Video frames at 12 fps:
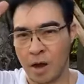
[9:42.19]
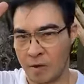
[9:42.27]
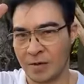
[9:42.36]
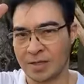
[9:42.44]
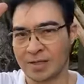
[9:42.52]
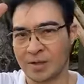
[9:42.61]

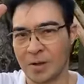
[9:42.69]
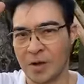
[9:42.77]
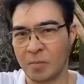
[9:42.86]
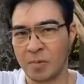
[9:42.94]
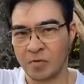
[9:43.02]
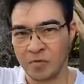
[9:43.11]
of the
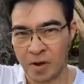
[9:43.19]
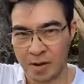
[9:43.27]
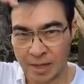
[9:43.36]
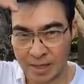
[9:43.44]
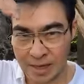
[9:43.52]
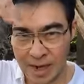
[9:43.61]
song before
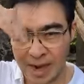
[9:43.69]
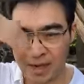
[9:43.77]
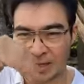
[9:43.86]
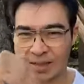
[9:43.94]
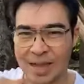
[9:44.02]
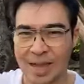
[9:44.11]
it
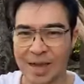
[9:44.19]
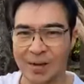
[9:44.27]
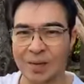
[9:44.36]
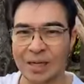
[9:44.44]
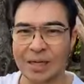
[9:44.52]
dies down,